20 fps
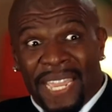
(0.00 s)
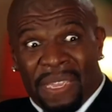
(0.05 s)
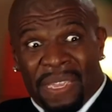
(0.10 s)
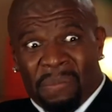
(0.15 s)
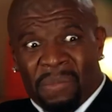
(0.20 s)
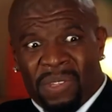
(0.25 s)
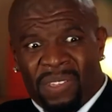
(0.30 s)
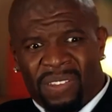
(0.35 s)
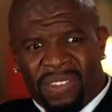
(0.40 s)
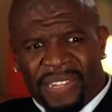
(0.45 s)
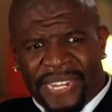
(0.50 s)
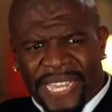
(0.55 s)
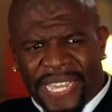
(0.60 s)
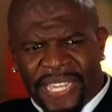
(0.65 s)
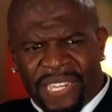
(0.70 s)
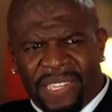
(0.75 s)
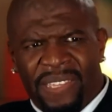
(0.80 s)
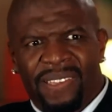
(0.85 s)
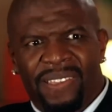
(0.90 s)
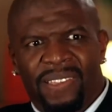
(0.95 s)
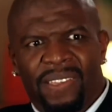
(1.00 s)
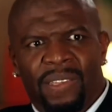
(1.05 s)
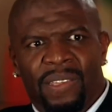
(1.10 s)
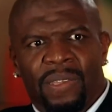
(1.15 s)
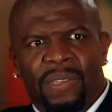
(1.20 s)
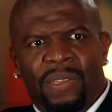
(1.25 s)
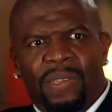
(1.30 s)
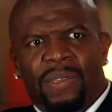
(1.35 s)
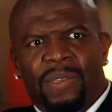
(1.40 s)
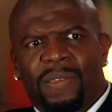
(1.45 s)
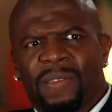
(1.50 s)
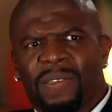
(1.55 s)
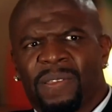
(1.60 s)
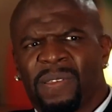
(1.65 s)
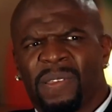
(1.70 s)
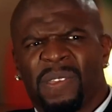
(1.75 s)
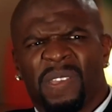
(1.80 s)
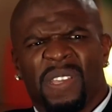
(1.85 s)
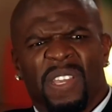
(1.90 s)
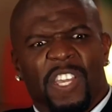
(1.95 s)
Damn, little lady.
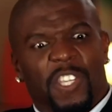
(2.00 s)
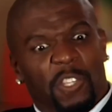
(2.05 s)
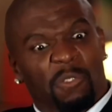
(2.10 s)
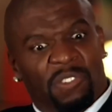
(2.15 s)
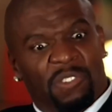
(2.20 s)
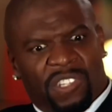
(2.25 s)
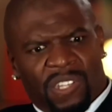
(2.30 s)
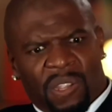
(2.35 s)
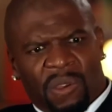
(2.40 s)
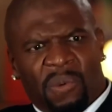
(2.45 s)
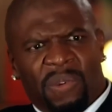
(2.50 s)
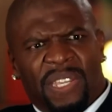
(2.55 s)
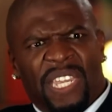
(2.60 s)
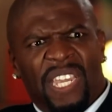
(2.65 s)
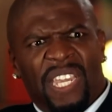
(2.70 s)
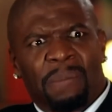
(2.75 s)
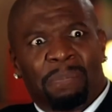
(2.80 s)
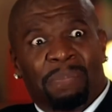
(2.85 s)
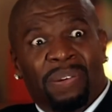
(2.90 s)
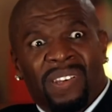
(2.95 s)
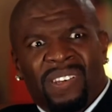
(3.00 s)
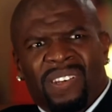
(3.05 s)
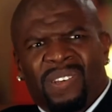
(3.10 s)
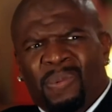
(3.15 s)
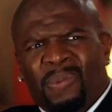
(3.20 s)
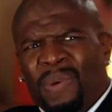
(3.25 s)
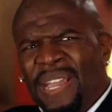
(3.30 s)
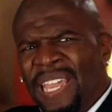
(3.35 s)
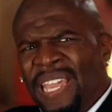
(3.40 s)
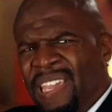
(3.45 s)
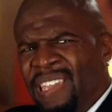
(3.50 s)
You sure can't put it